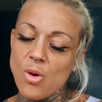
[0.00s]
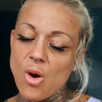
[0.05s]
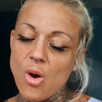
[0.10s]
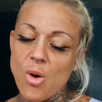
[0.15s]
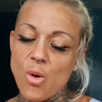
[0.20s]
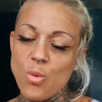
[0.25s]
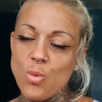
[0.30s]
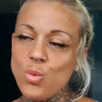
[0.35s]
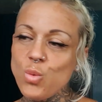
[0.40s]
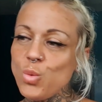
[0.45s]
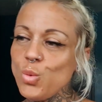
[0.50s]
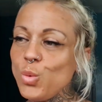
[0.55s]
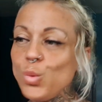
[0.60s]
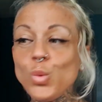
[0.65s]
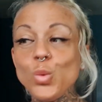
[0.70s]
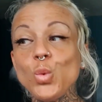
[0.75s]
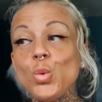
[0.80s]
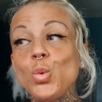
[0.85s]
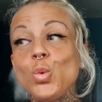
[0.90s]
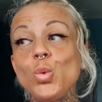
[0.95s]

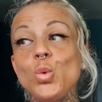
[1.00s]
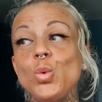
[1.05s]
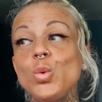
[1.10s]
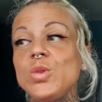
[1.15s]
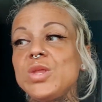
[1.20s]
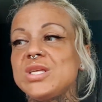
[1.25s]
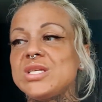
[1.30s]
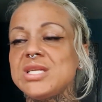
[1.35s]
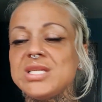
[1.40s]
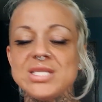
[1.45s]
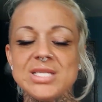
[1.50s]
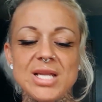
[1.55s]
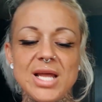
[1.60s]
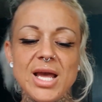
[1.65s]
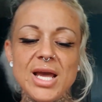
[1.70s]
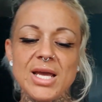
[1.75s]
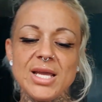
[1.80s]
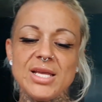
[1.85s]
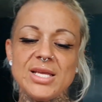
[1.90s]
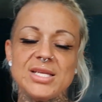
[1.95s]
Oh, this is
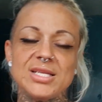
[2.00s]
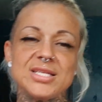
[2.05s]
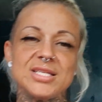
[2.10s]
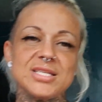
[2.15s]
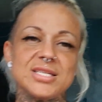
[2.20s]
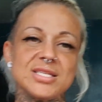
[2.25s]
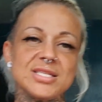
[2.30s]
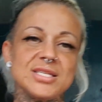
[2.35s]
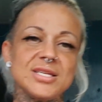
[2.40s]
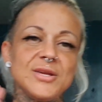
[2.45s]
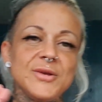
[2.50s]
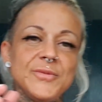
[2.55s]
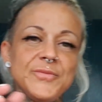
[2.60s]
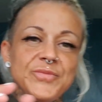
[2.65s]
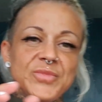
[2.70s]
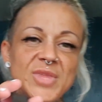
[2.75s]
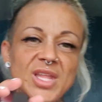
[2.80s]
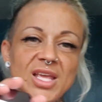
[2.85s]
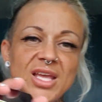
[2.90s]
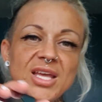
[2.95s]
nice.
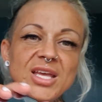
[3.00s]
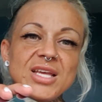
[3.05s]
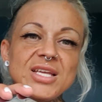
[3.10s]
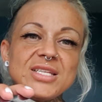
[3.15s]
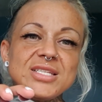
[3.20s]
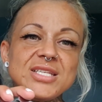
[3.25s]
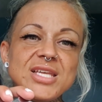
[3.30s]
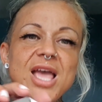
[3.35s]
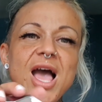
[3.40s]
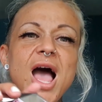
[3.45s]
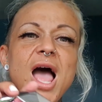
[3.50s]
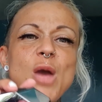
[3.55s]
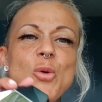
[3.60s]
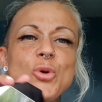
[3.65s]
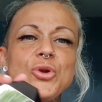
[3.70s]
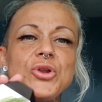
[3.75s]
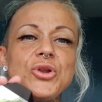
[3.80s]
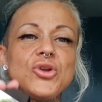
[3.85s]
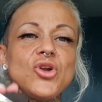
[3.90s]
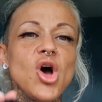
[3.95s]
See, I
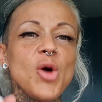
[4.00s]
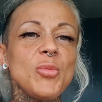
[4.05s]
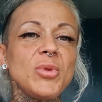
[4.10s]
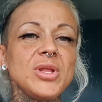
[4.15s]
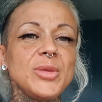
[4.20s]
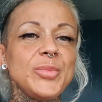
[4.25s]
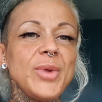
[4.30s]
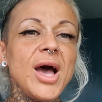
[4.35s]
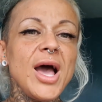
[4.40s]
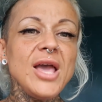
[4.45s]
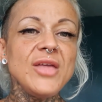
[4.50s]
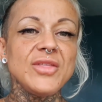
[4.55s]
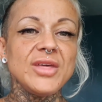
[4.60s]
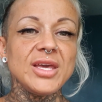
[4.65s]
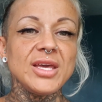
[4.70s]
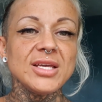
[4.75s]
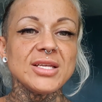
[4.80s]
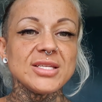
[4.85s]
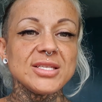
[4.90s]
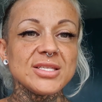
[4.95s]
wouldn't normally buy
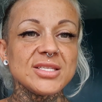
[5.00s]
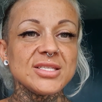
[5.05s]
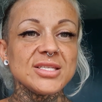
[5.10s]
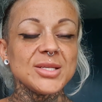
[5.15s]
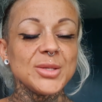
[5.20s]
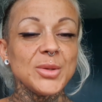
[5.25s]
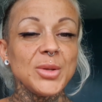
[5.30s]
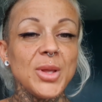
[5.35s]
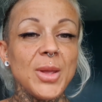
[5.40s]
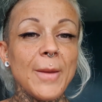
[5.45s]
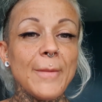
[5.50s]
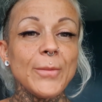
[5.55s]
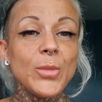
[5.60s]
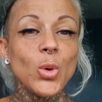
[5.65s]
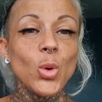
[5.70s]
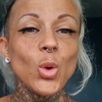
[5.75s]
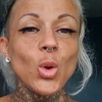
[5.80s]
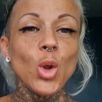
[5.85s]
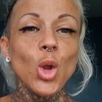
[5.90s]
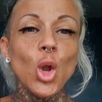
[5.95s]
this, but
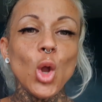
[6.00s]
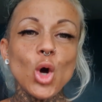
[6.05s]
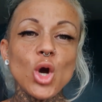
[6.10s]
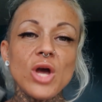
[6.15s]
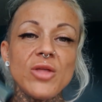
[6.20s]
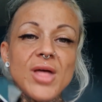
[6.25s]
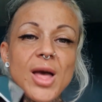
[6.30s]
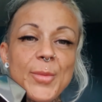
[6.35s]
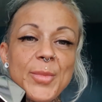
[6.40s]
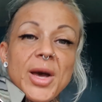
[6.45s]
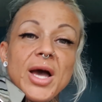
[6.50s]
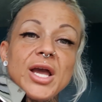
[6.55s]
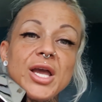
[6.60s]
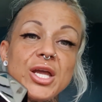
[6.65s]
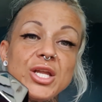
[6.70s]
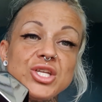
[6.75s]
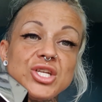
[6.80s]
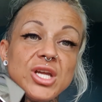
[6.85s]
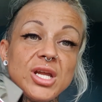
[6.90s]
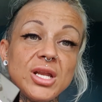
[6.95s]
look at that
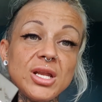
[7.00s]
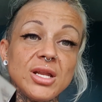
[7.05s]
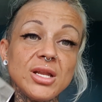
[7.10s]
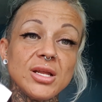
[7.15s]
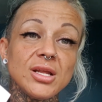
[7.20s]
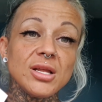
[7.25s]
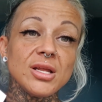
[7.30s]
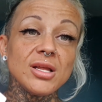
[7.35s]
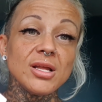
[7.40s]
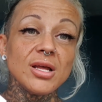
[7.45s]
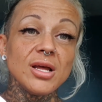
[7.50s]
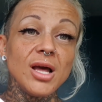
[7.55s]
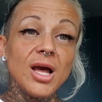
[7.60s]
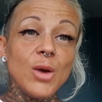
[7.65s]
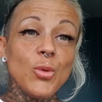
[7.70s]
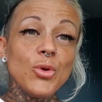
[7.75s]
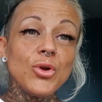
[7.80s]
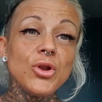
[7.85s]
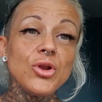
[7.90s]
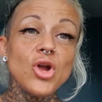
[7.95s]
packaging. I
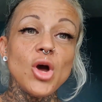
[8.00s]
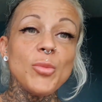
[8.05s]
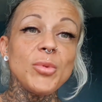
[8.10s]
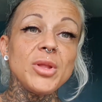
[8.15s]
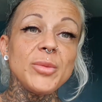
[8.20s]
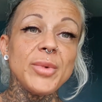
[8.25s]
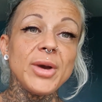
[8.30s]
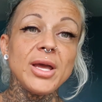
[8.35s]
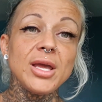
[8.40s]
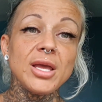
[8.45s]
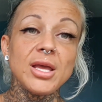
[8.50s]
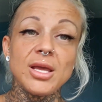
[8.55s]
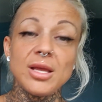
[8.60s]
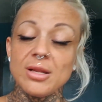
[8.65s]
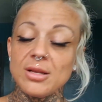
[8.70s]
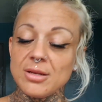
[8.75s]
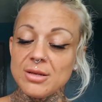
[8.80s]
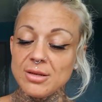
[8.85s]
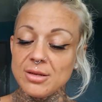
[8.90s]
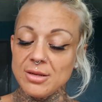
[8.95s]
wouldn't normally buy it.
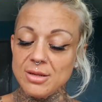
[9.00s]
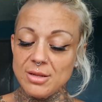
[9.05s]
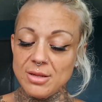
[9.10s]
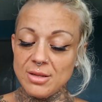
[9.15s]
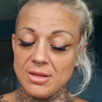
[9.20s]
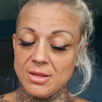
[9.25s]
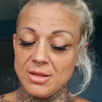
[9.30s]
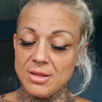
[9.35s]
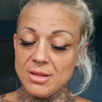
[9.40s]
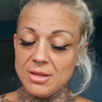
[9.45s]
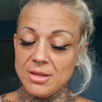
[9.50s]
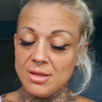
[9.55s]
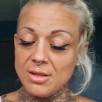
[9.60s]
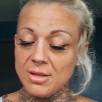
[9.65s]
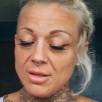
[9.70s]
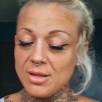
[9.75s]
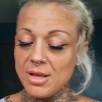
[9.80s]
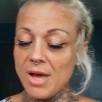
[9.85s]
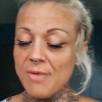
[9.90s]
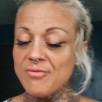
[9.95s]

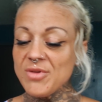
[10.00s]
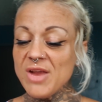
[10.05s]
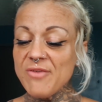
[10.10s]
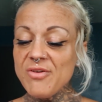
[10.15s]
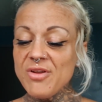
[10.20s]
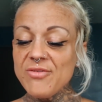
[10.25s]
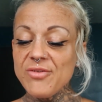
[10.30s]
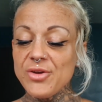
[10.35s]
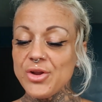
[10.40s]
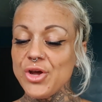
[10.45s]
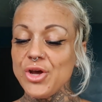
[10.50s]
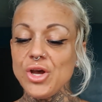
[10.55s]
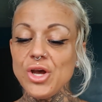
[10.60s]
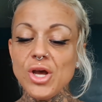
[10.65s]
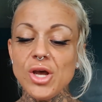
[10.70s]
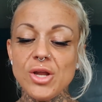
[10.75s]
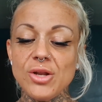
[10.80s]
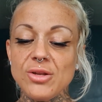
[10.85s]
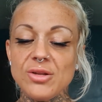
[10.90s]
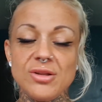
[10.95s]
I've never even
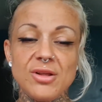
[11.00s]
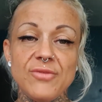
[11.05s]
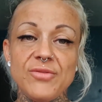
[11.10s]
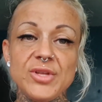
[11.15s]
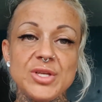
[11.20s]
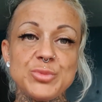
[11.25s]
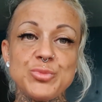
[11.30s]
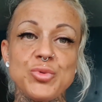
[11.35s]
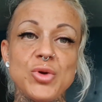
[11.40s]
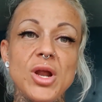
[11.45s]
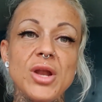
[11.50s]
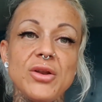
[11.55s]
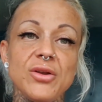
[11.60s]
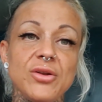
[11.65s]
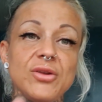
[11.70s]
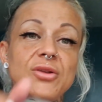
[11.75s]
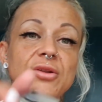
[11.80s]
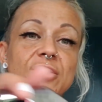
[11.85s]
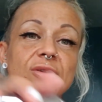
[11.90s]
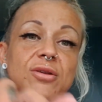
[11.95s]
heard of this brand.